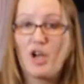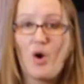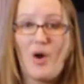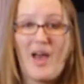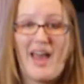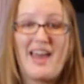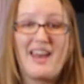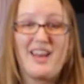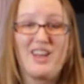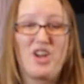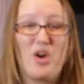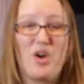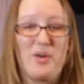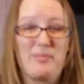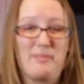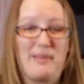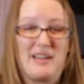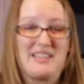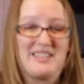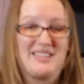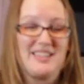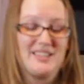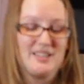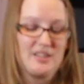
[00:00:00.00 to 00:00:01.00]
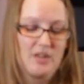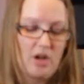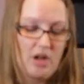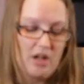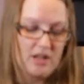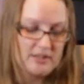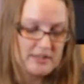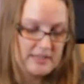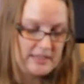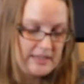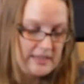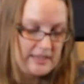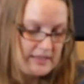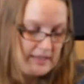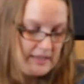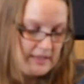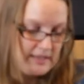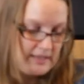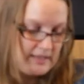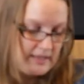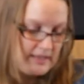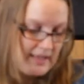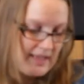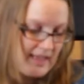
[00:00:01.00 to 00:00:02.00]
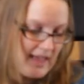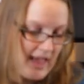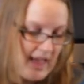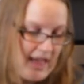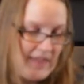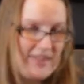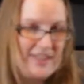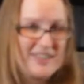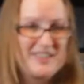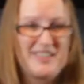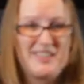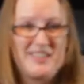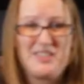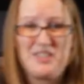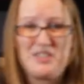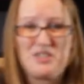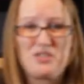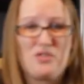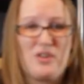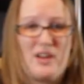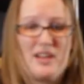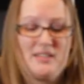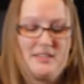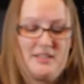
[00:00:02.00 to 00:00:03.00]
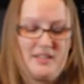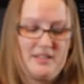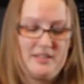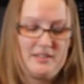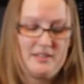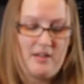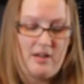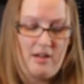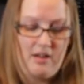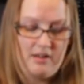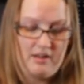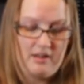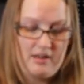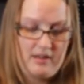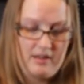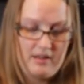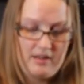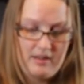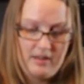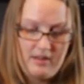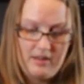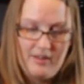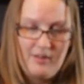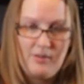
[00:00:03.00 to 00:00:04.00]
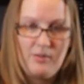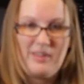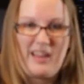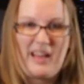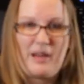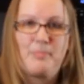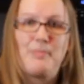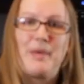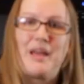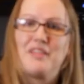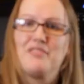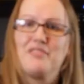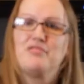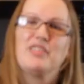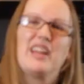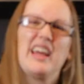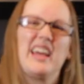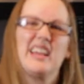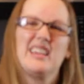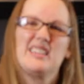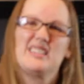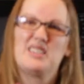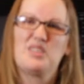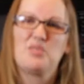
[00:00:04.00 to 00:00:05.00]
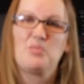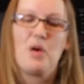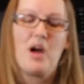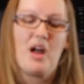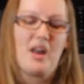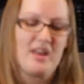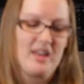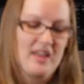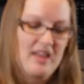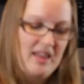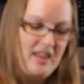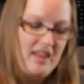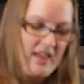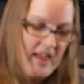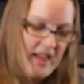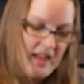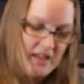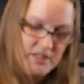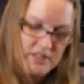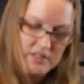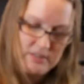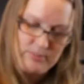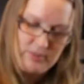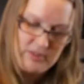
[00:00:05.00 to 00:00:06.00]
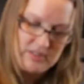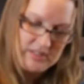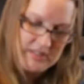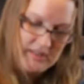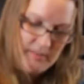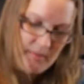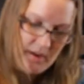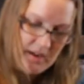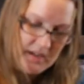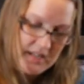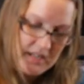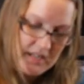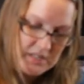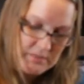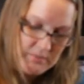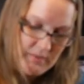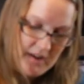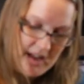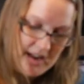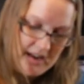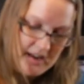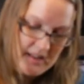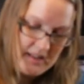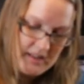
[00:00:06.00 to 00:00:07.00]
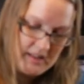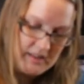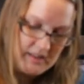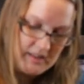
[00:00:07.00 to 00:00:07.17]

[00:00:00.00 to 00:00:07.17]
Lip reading: go ahead and go with my sea salt, and this is just gray sea salt, like big flakes you want, and just put some on each one.